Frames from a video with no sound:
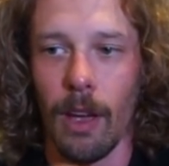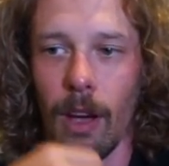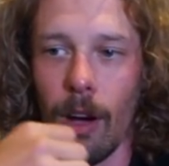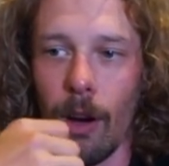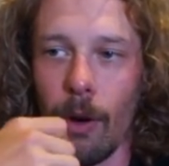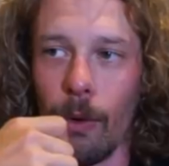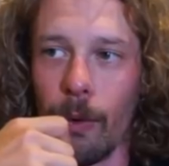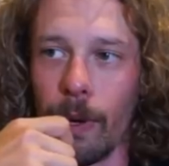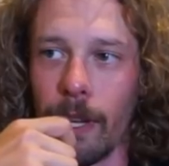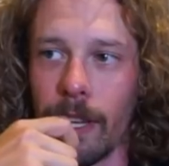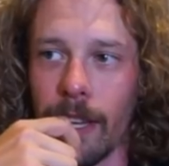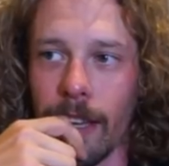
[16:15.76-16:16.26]

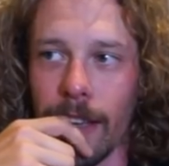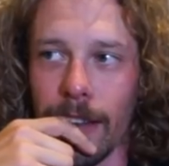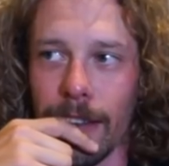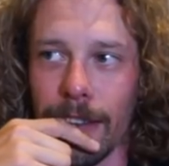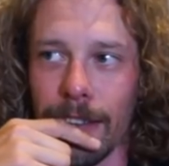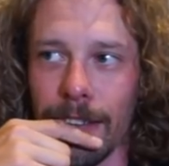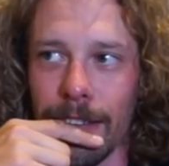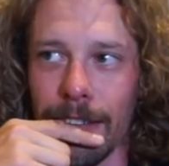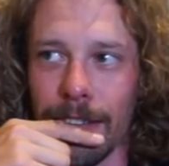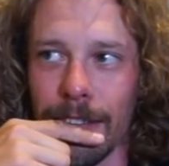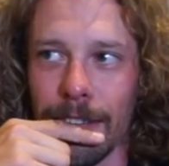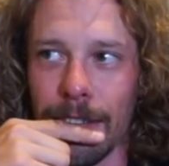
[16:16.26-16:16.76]
how we
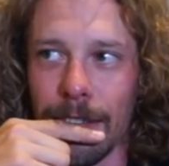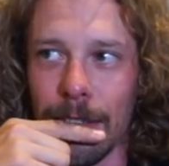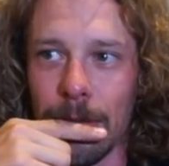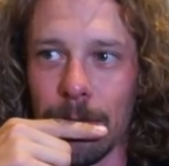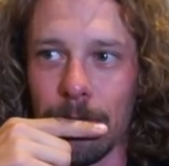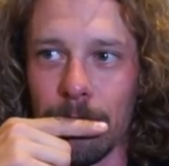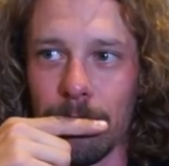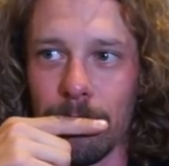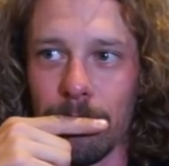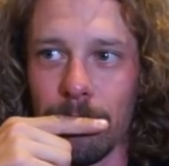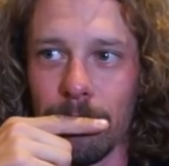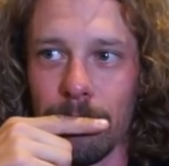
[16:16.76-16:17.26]
can
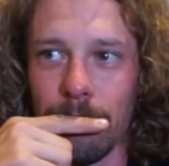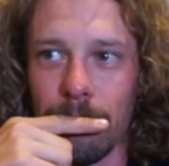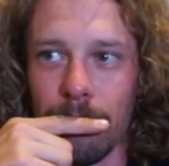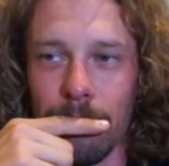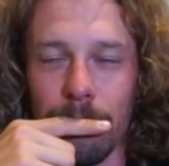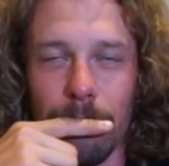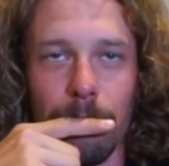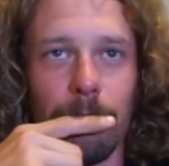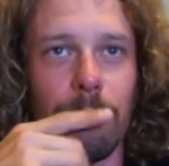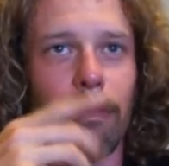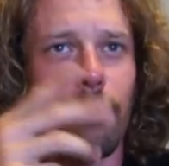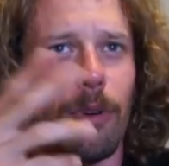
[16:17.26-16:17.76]

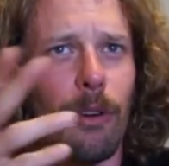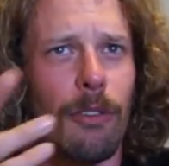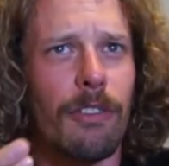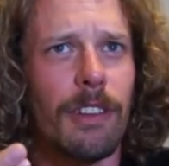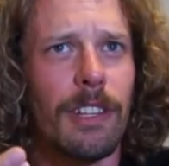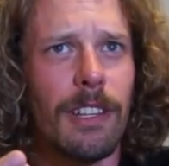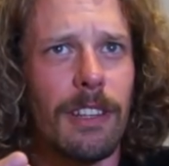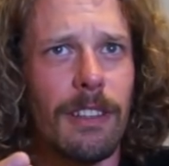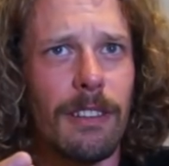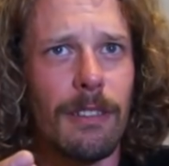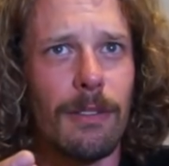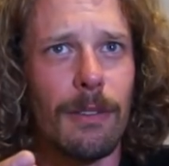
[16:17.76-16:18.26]

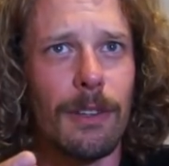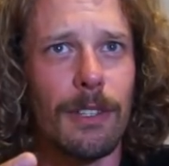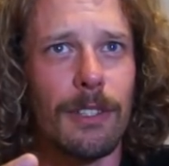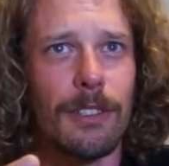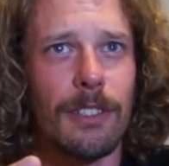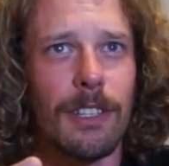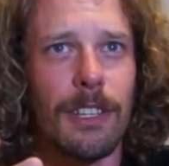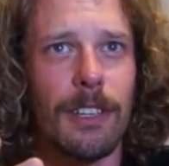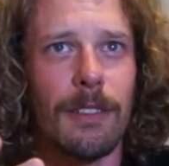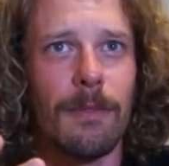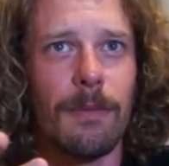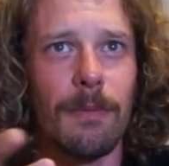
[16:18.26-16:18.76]
profit, what do
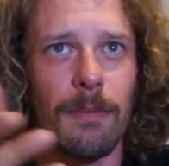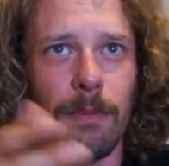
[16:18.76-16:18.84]
you say?